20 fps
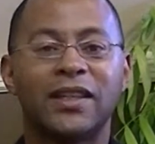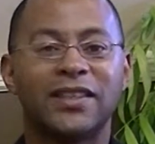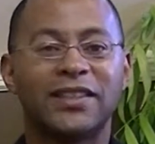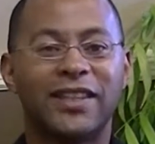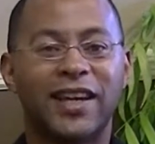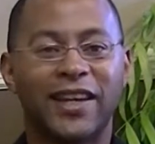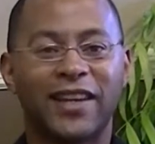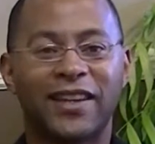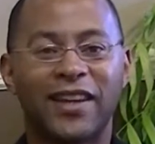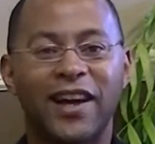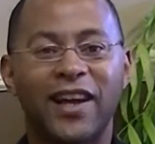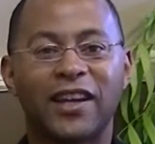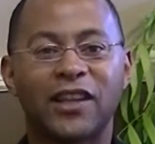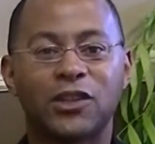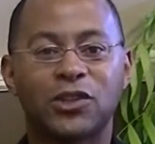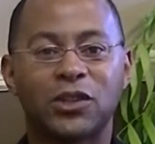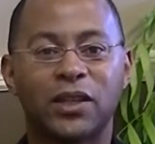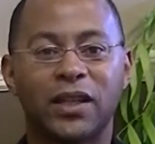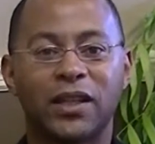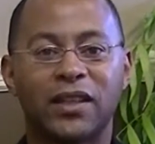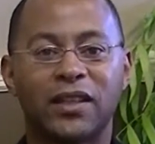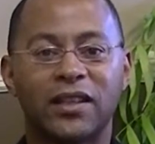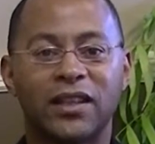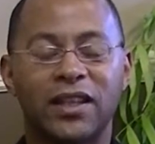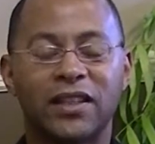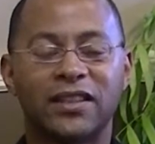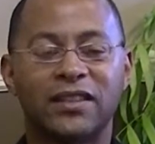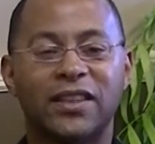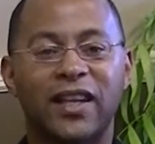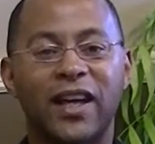Technology
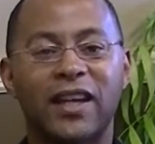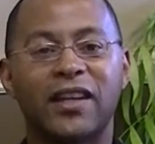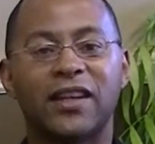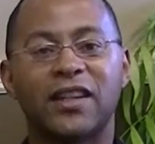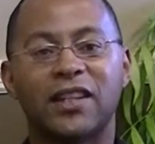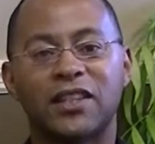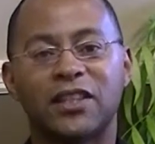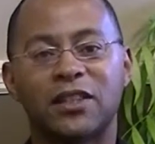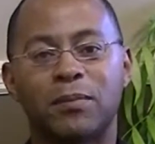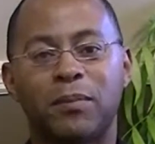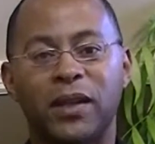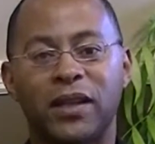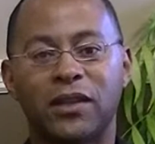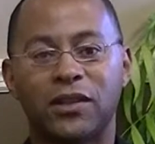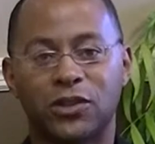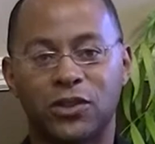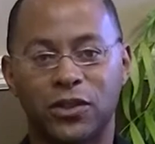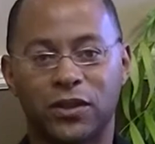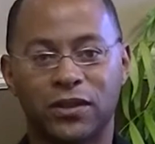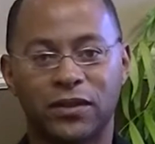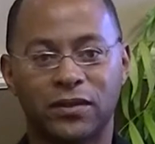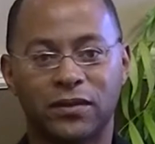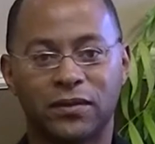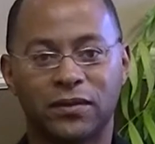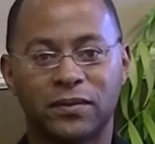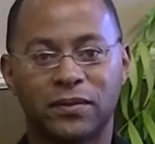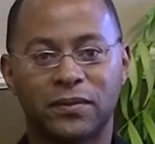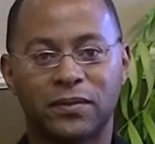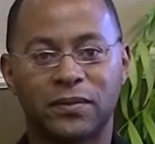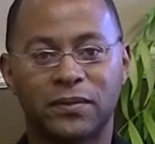is not an expenditure.
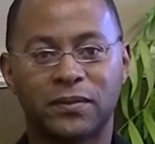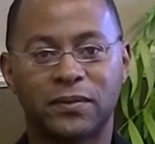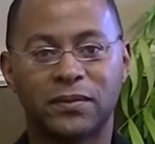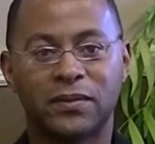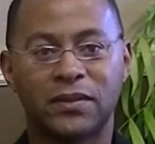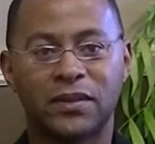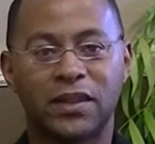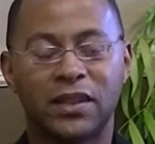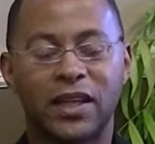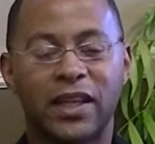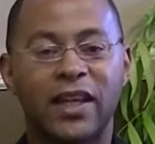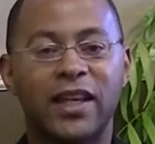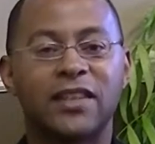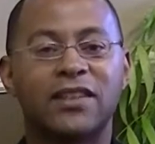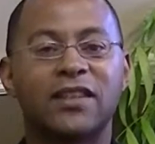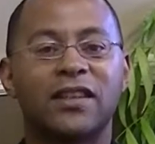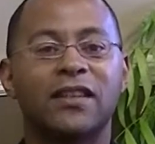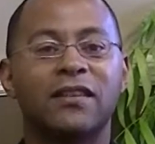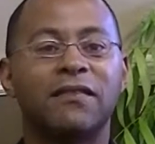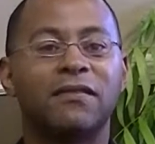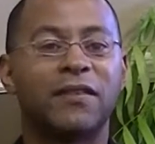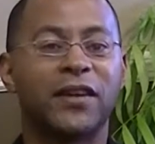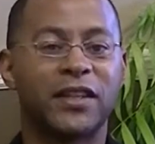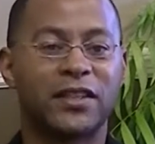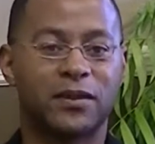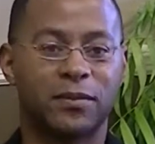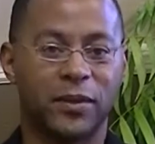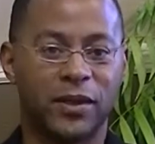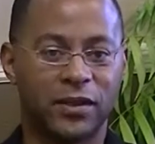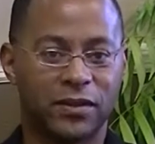It's an
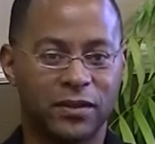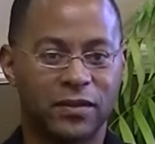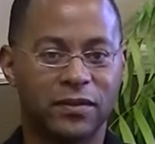investment.